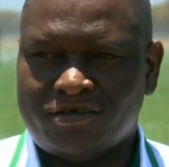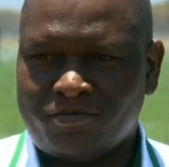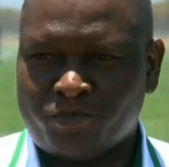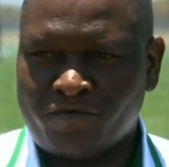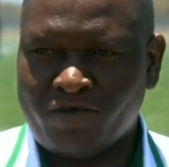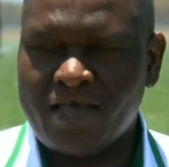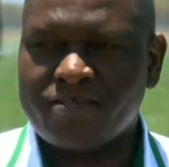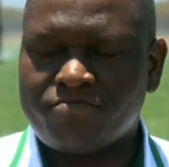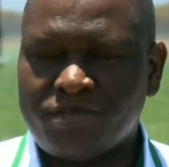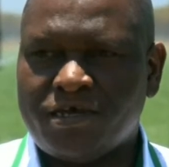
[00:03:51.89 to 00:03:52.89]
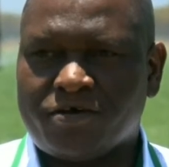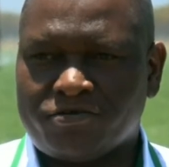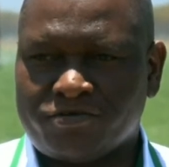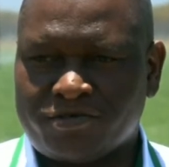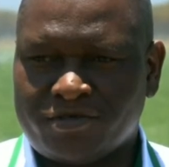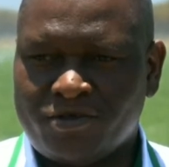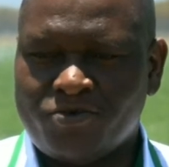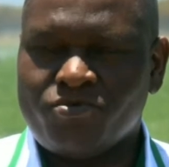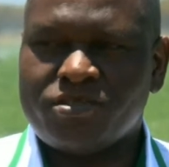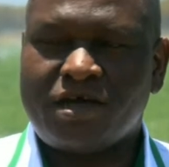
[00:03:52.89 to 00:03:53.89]
it provides minerals,
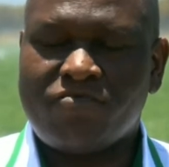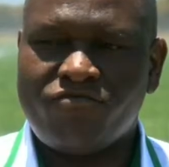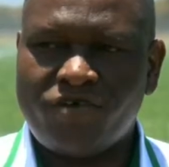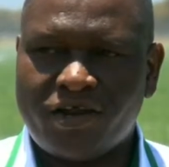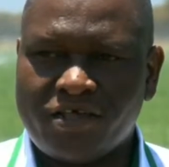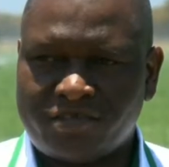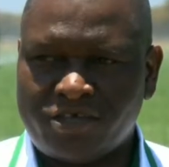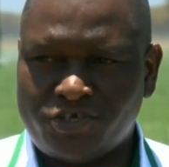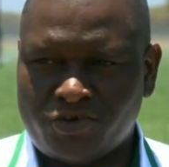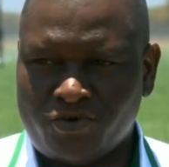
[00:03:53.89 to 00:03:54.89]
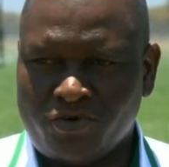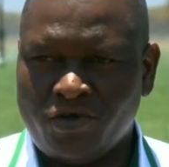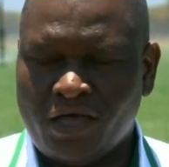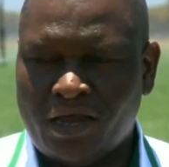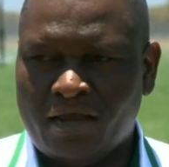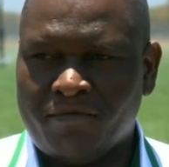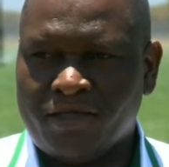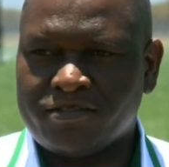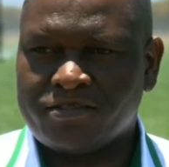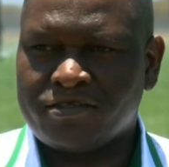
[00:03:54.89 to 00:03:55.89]
which are very essential
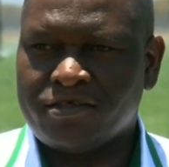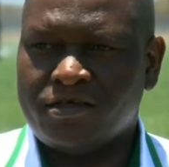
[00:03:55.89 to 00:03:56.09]
elements